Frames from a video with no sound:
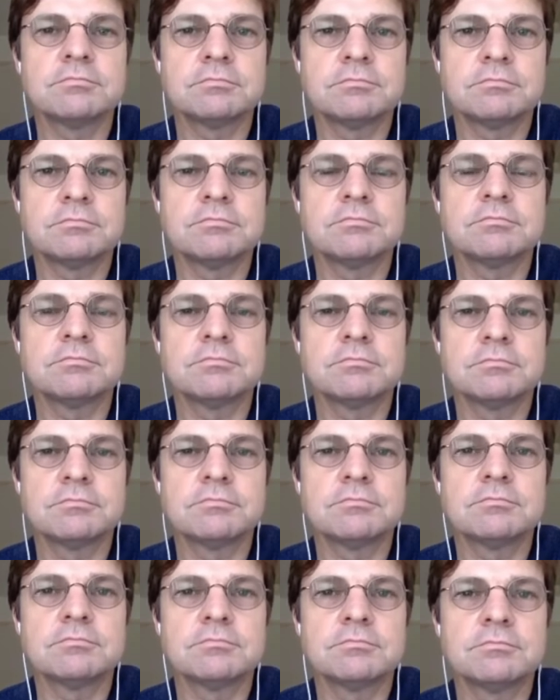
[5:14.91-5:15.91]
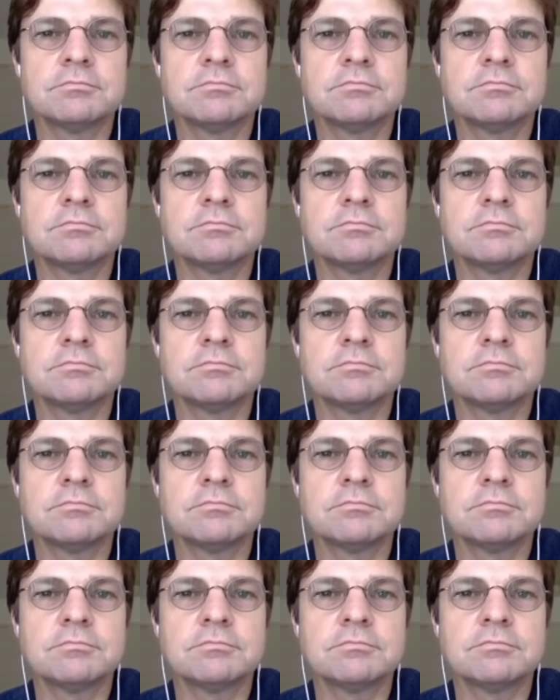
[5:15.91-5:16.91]

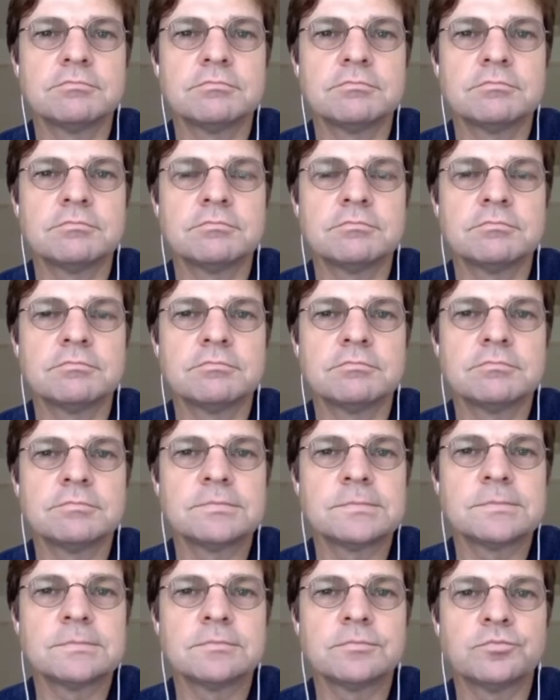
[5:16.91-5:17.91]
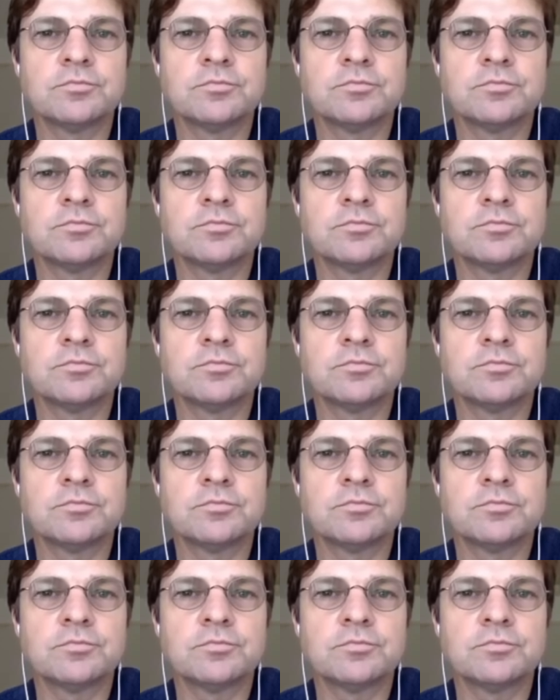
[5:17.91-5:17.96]
This person isn't speaking.